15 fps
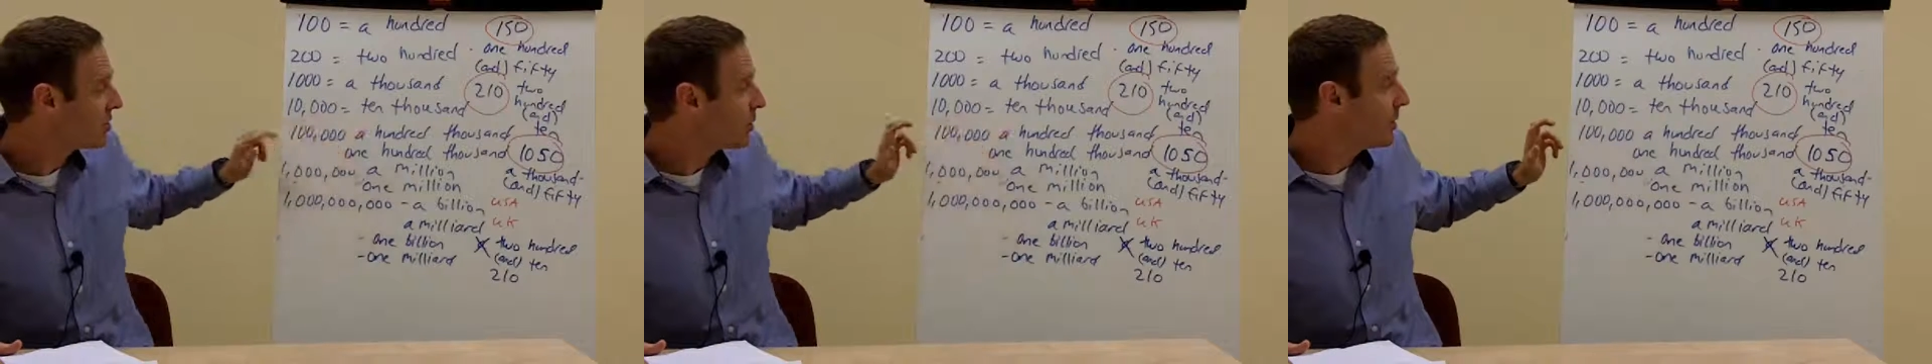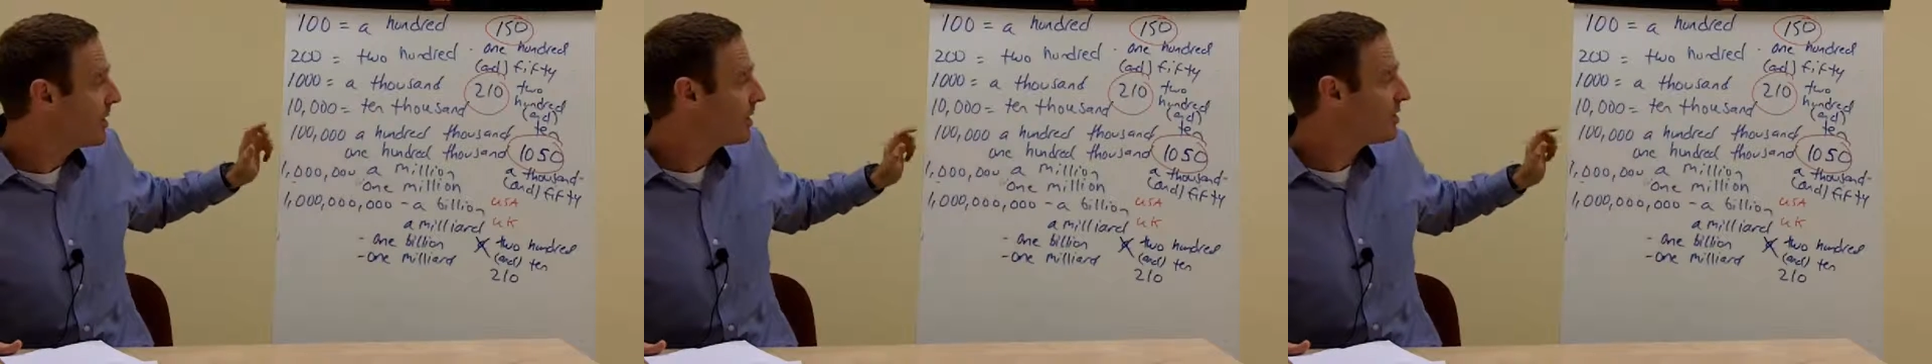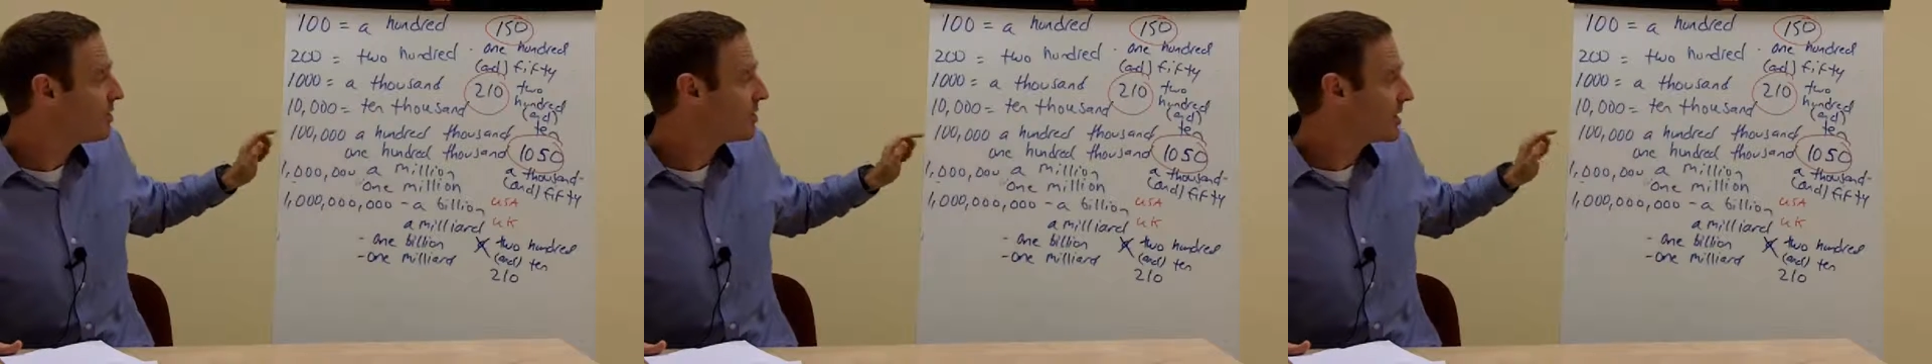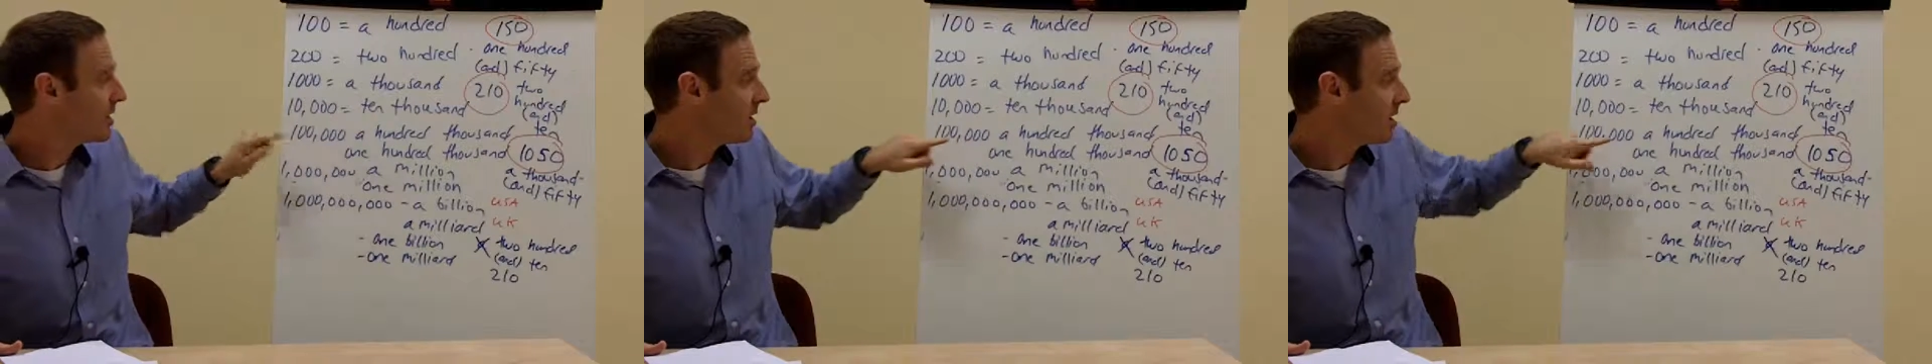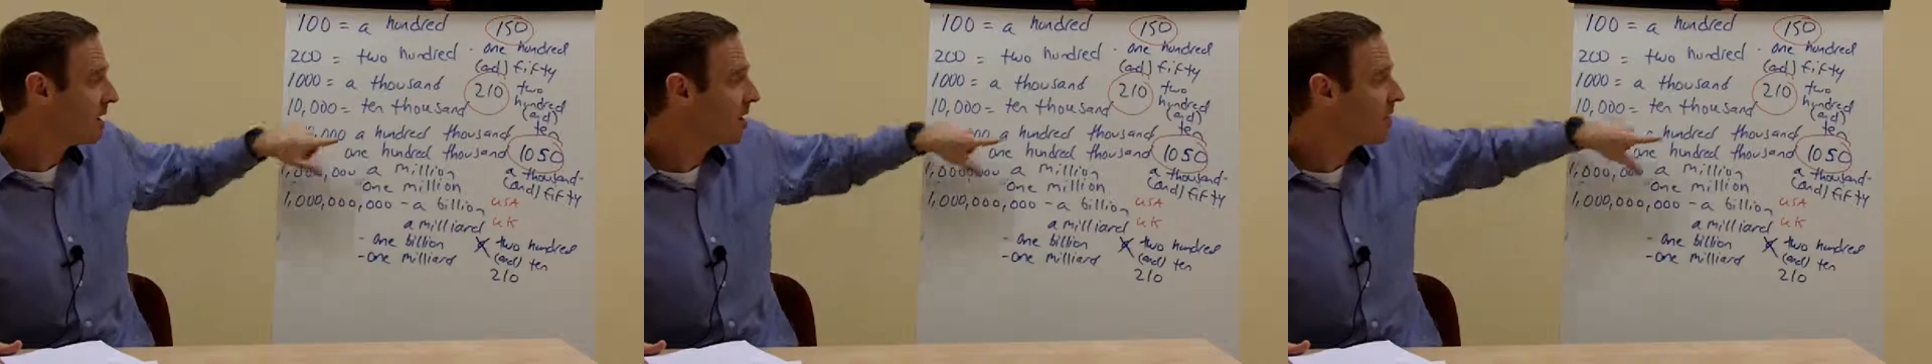So we can
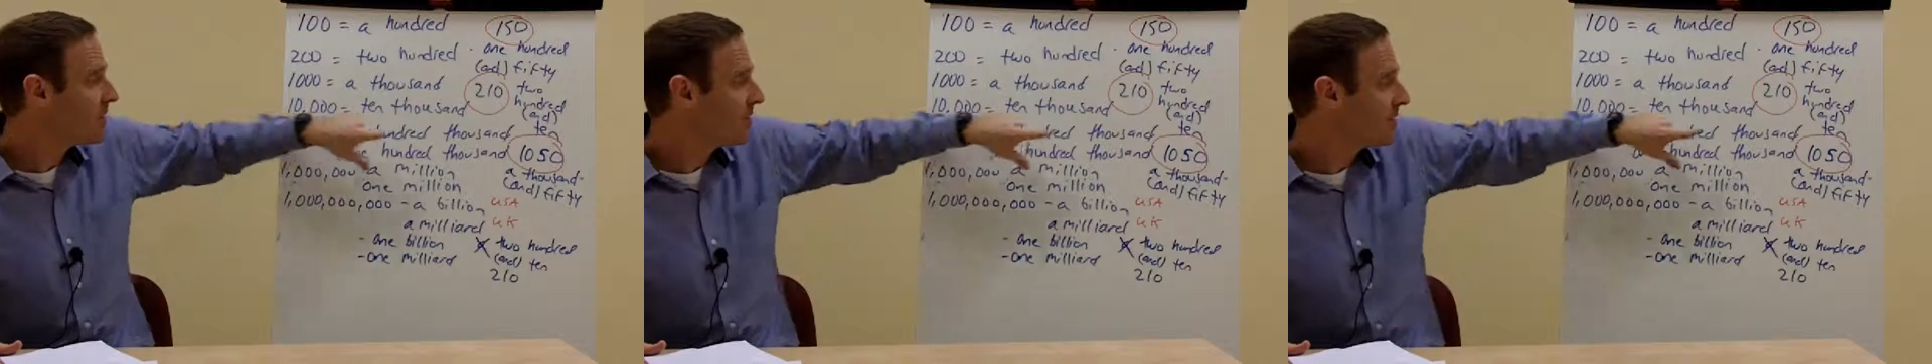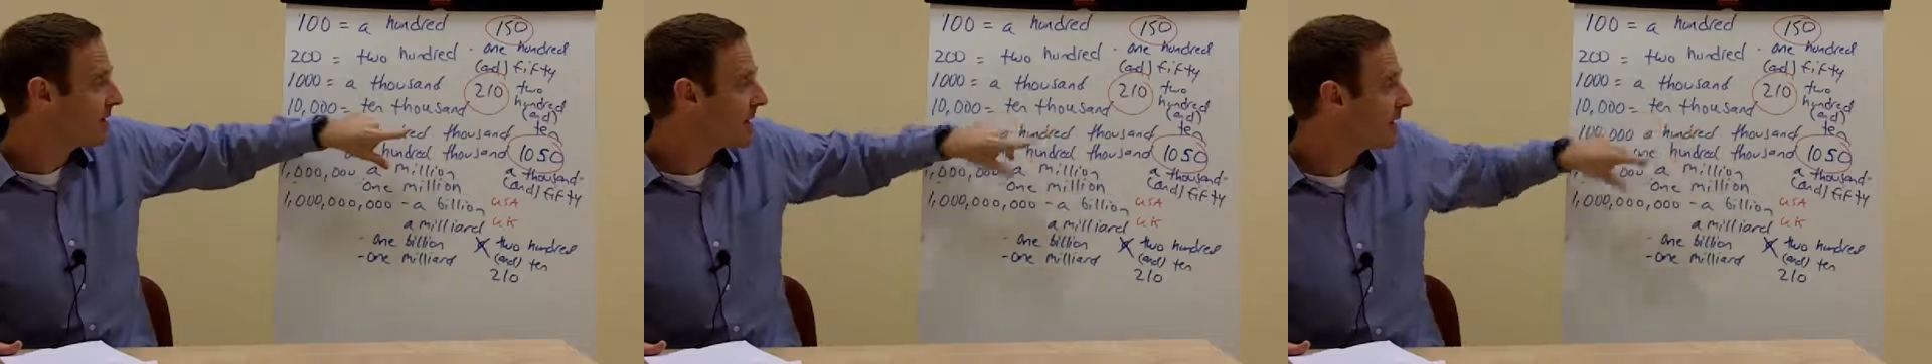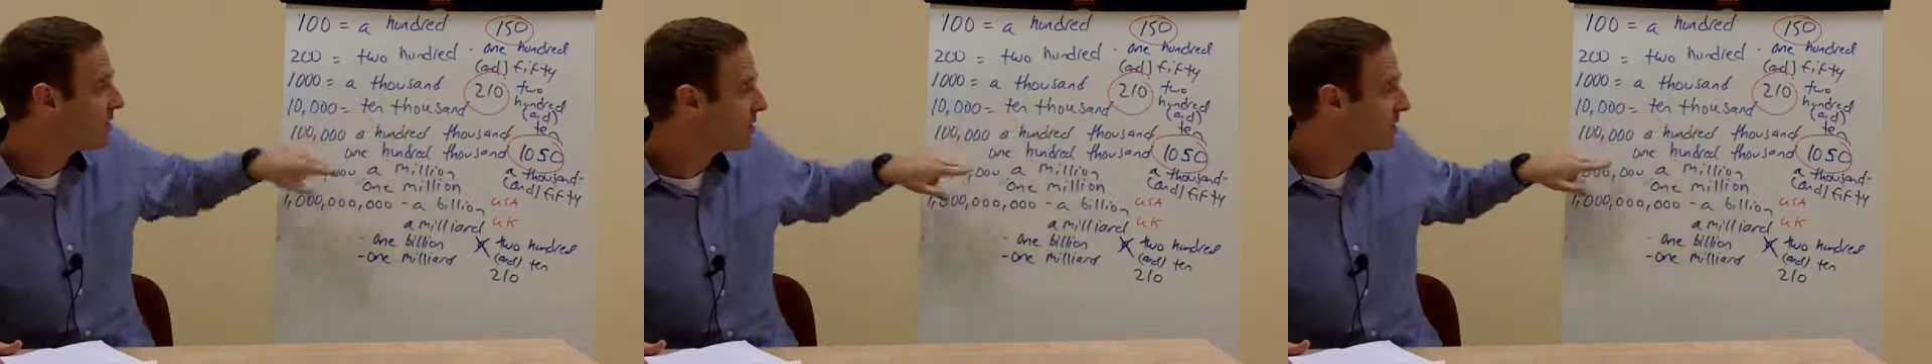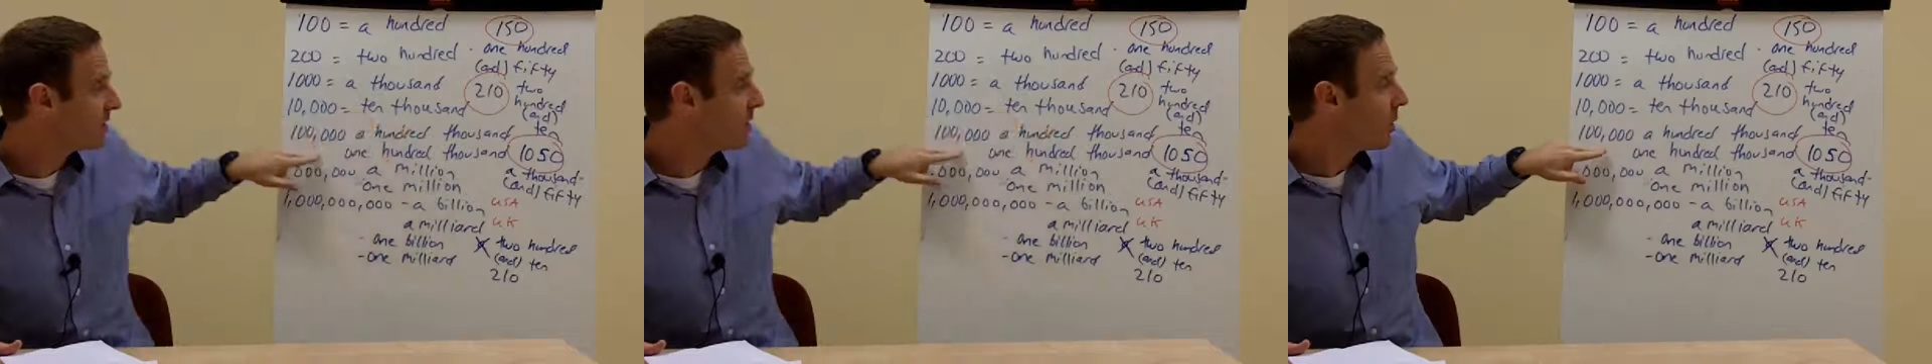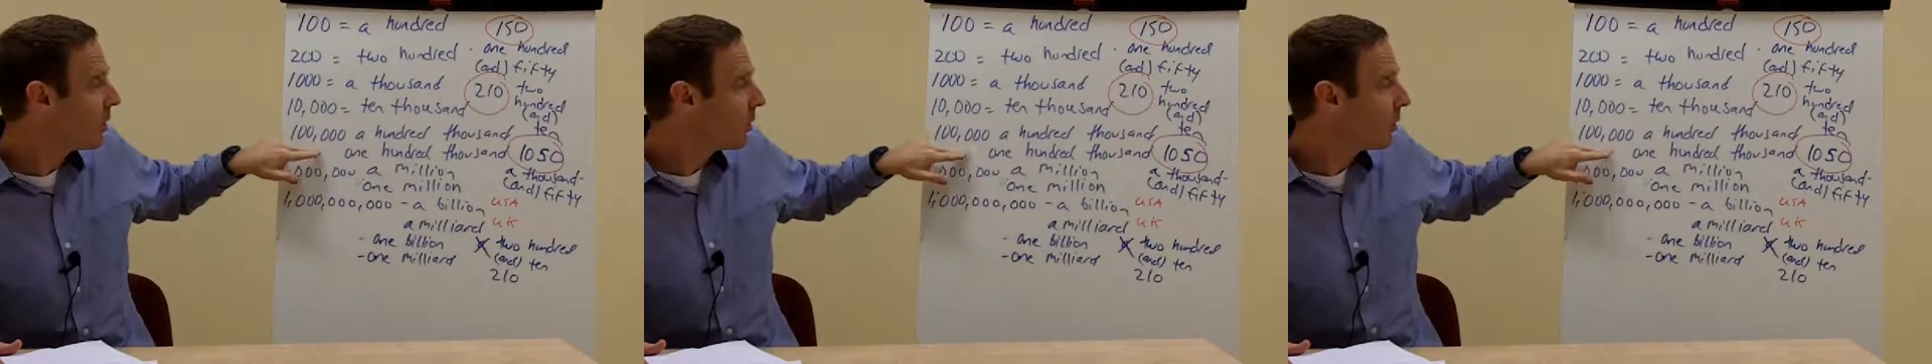say 100,000